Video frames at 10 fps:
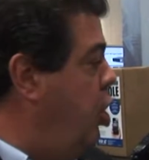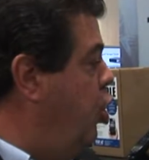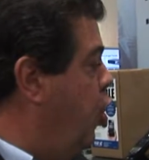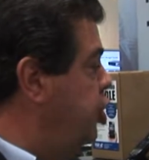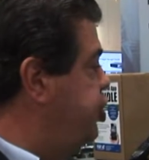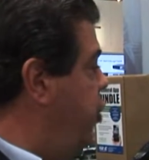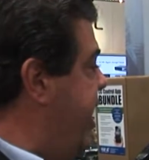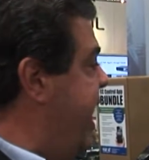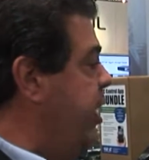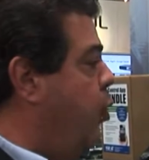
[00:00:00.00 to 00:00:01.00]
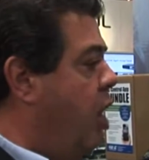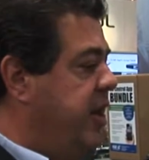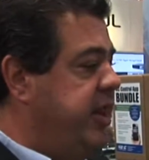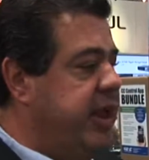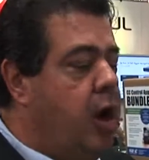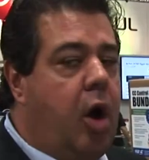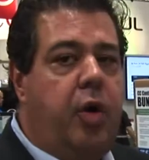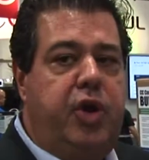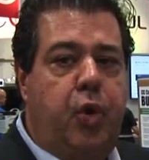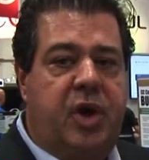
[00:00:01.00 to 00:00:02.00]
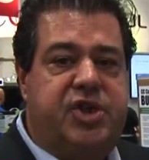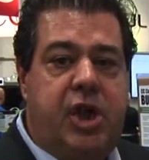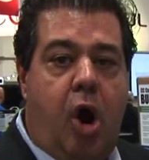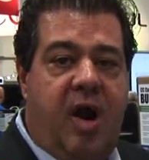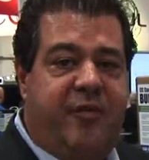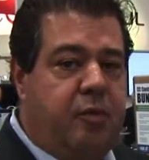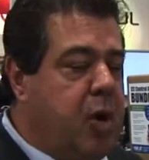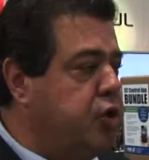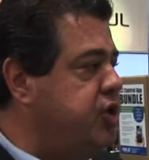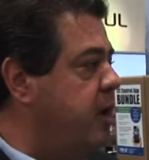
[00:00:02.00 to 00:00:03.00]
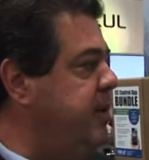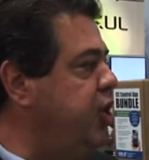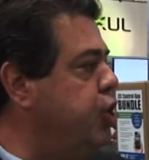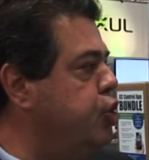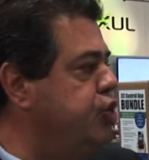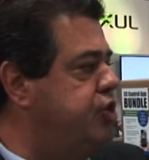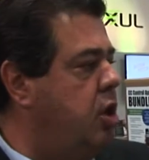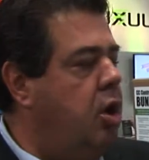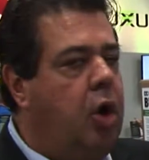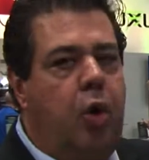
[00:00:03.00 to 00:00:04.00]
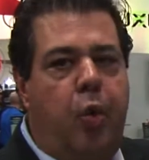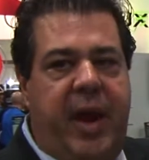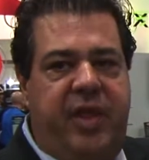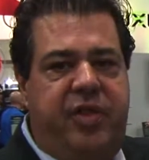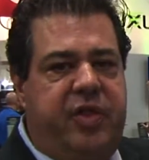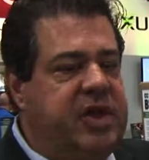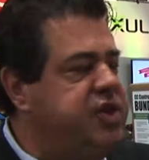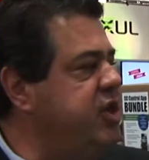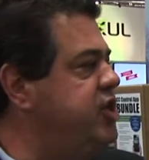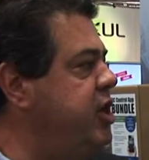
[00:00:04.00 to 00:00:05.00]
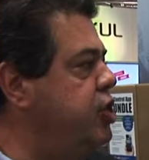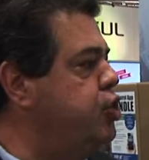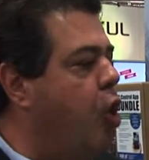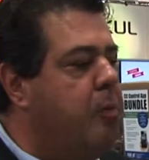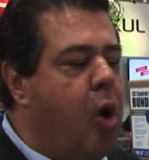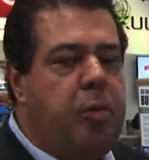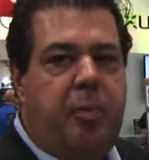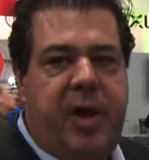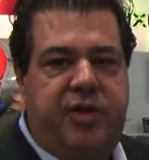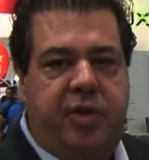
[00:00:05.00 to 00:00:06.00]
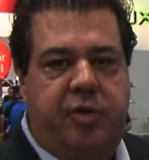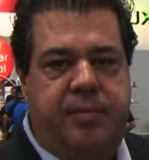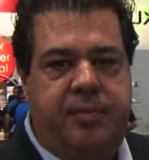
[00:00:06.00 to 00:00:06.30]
Also, any one of the URC RF remotes can be used with the CC Control mobile bundle.